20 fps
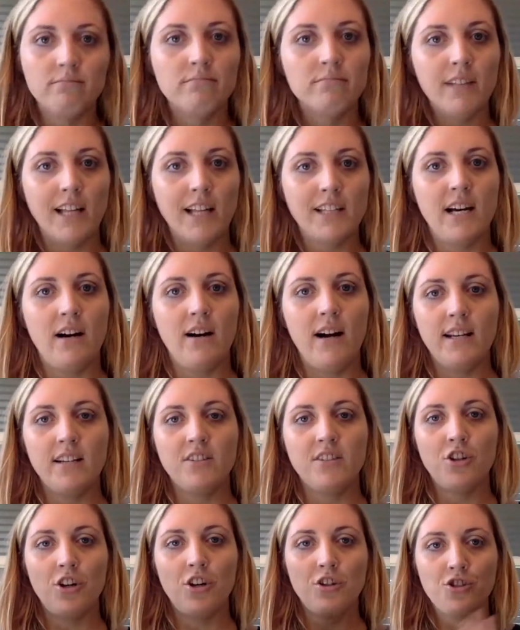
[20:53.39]
That's how I
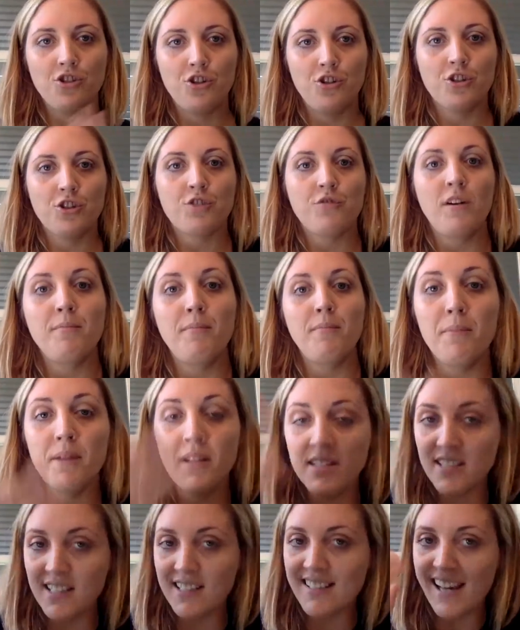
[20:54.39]
choose to run my
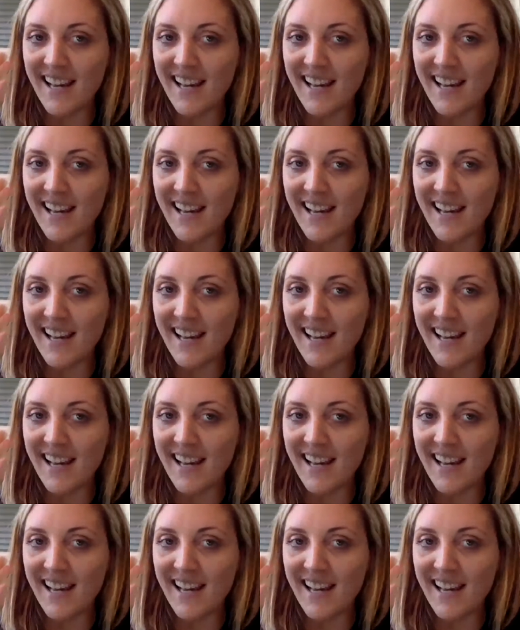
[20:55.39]
business.